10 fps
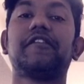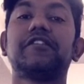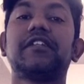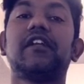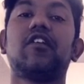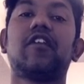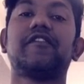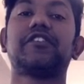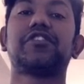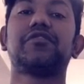see a lot of
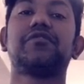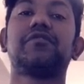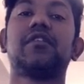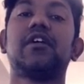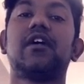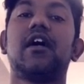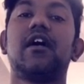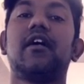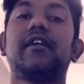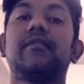issue
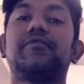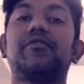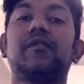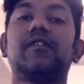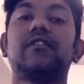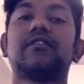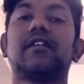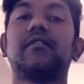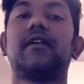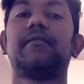in approvals,
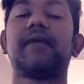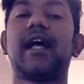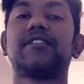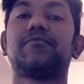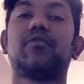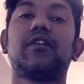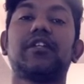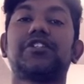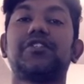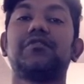in passport
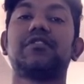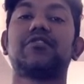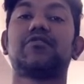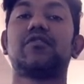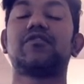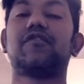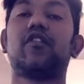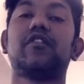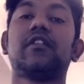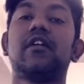issues, and so on and so
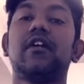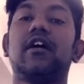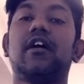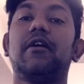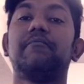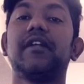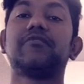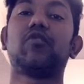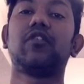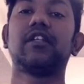forth, it's
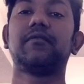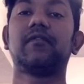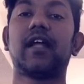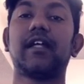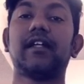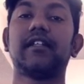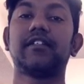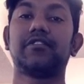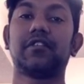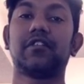more than likely that
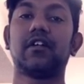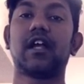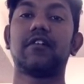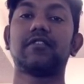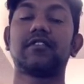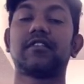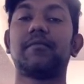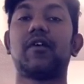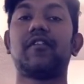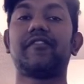your third house is
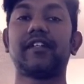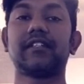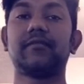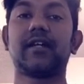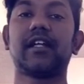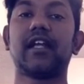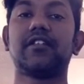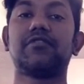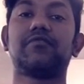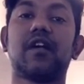somehow affected by
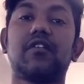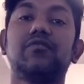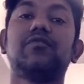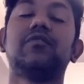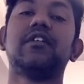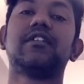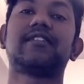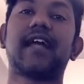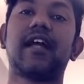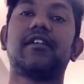Ketu, Rahu,
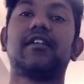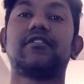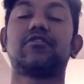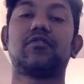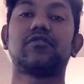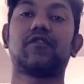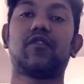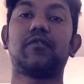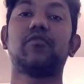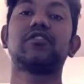Saturn, and so on and so
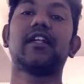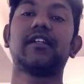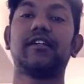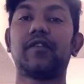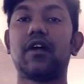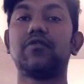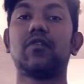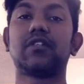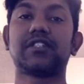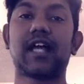forth. Most likely Rahu
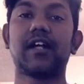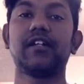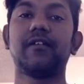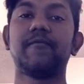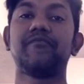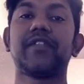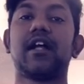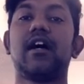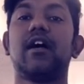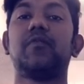or Saturn,
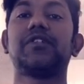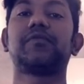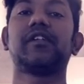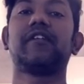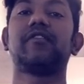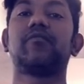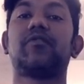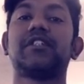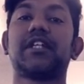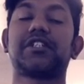which will give you more
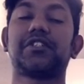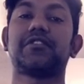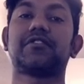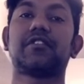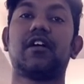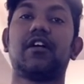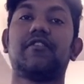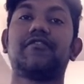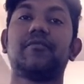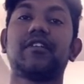rejections
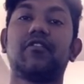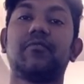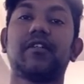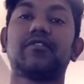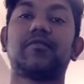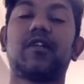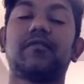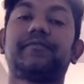from the government as well.